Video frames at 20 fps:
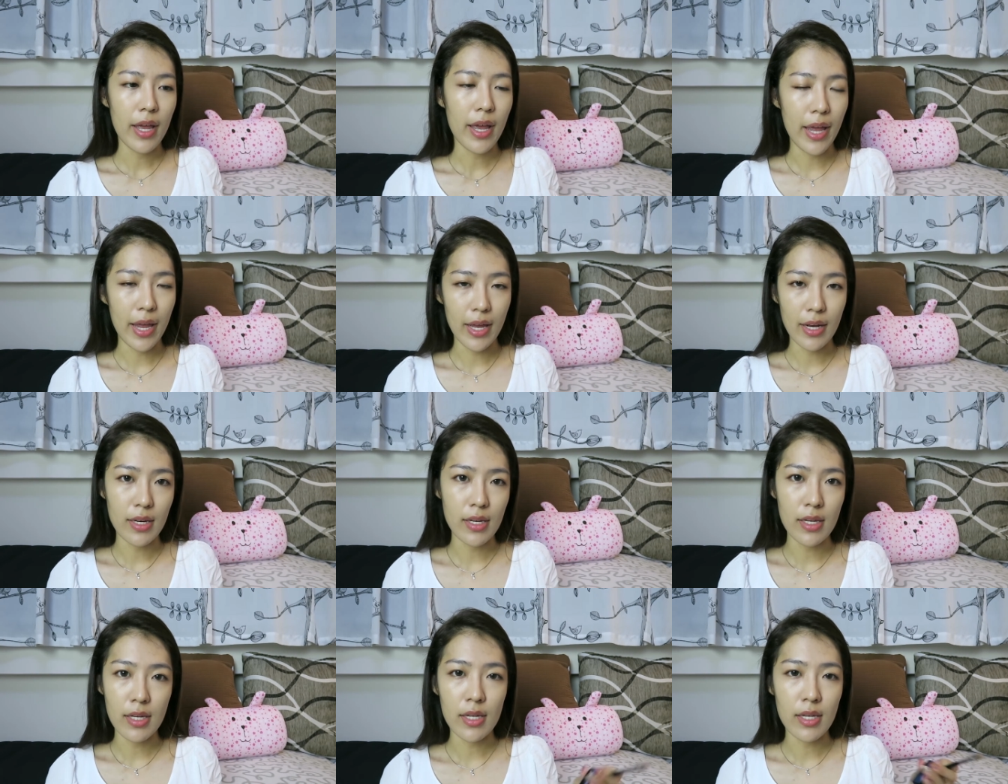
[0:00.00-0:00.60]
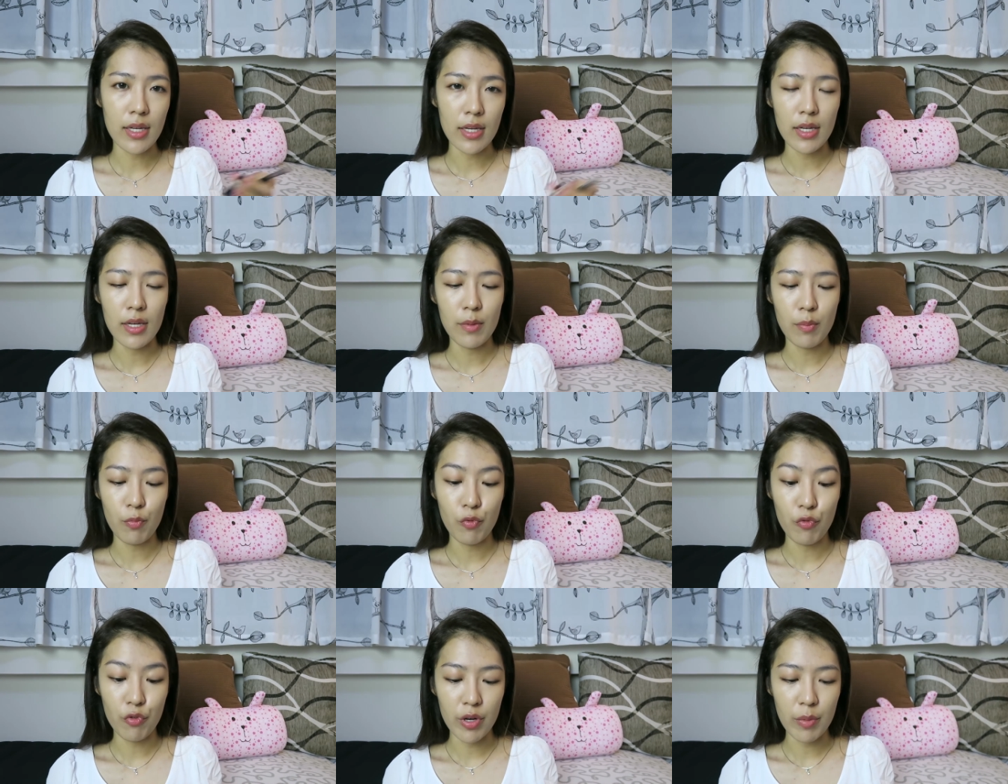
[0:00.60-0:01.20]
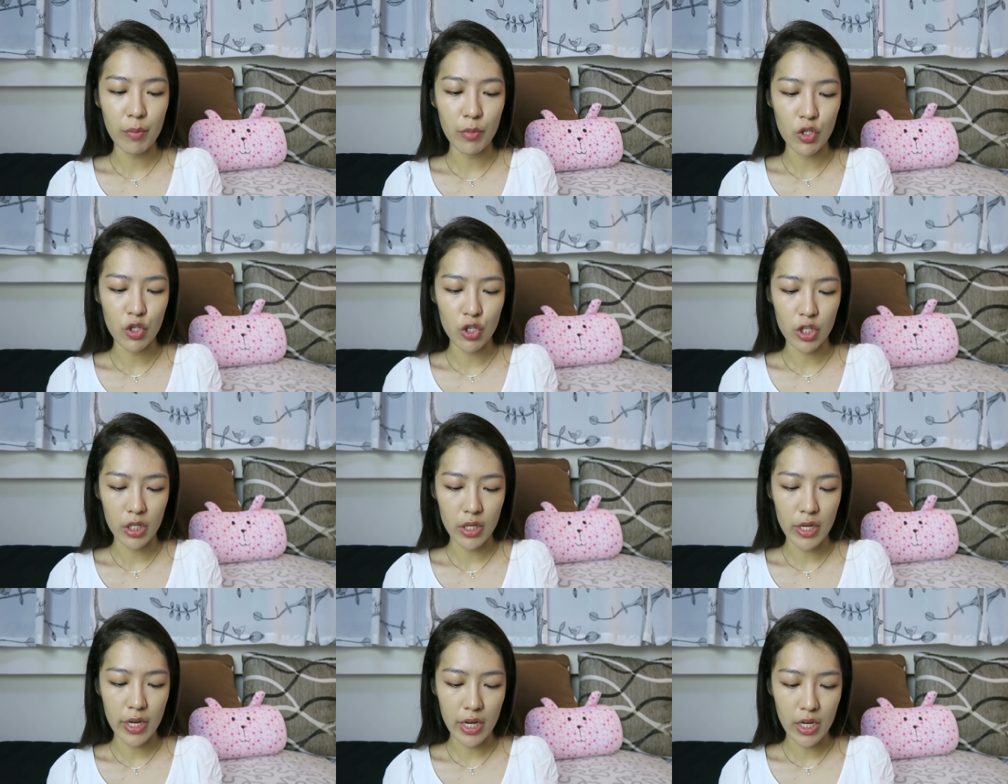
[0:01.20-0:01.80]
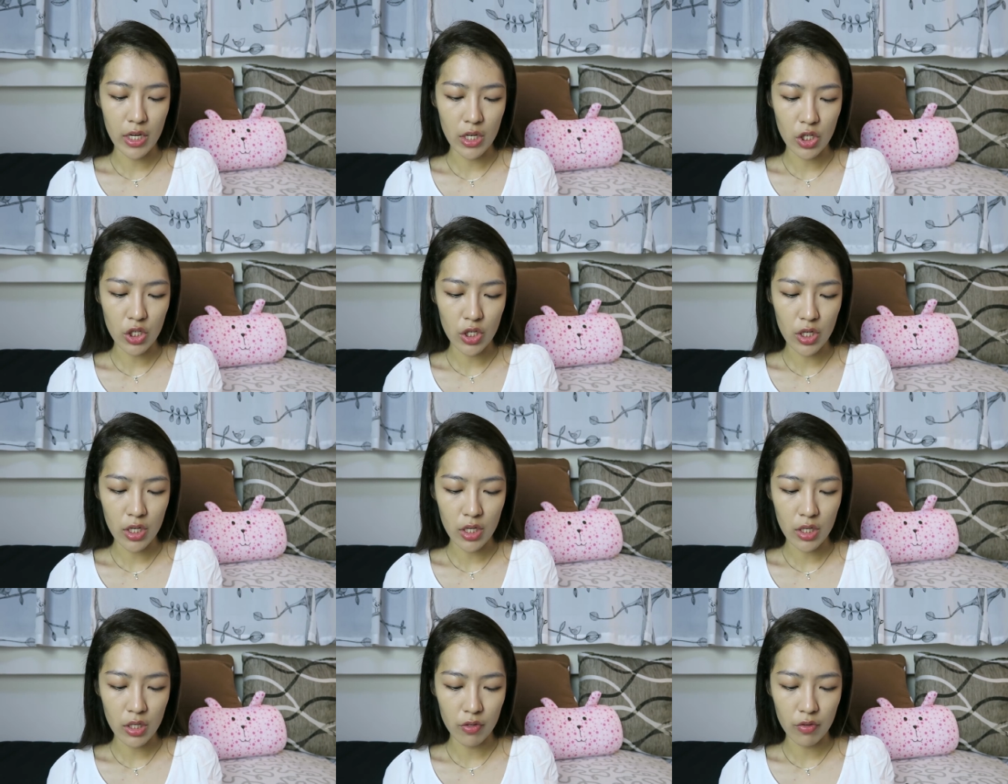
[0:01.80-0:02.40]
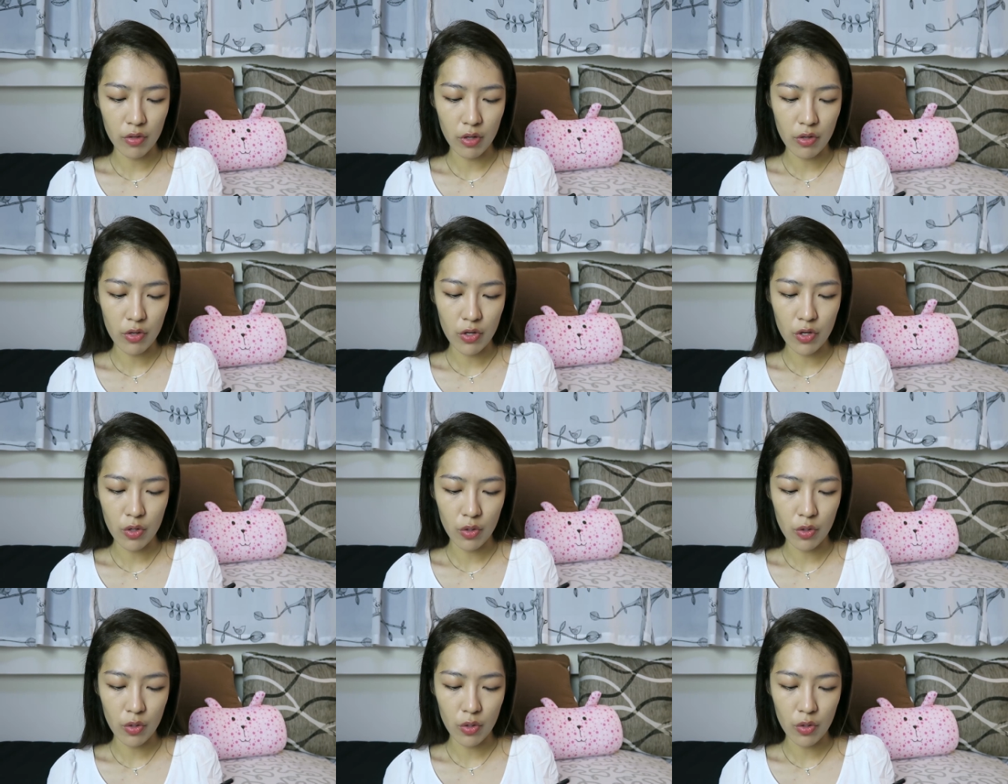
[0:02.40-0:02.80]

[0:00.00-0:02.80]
any premature aging around